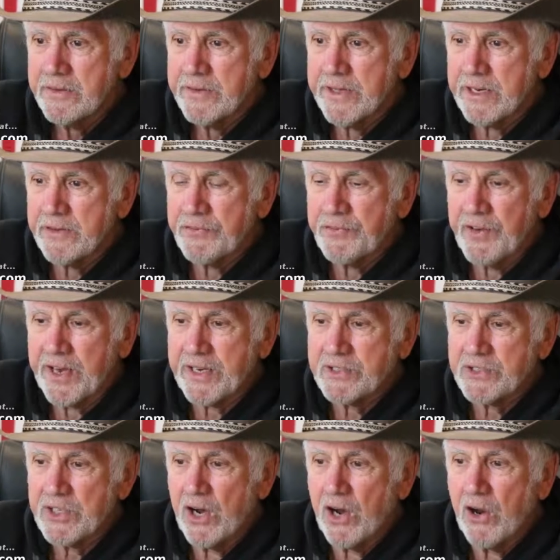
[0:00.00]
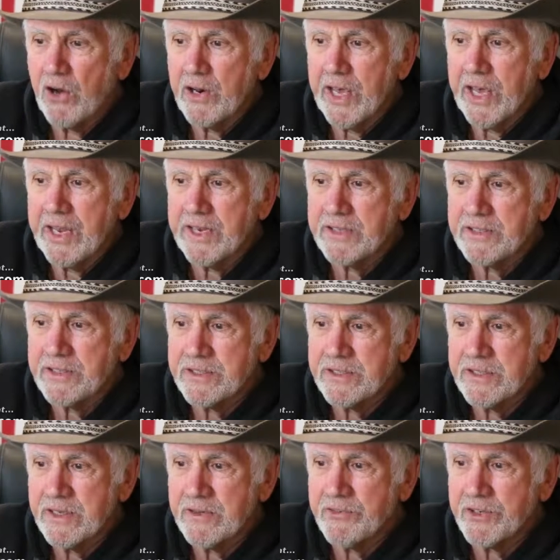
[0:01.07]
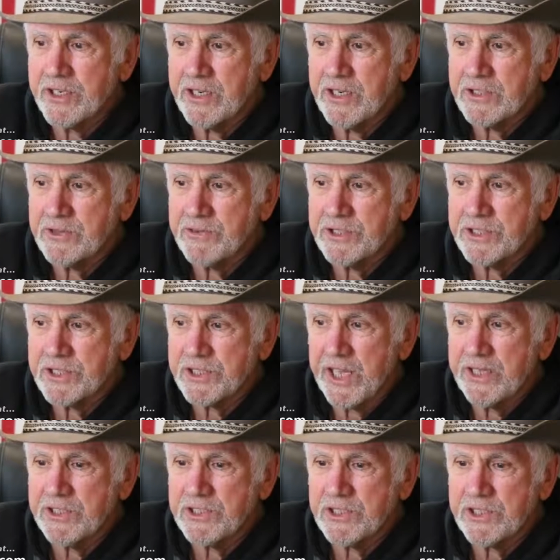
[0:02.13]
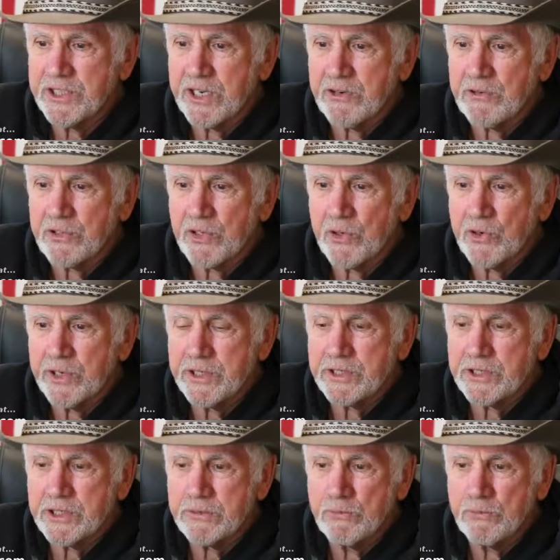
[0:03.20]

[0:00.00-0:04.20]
that affects all 8 of the country's states and territories.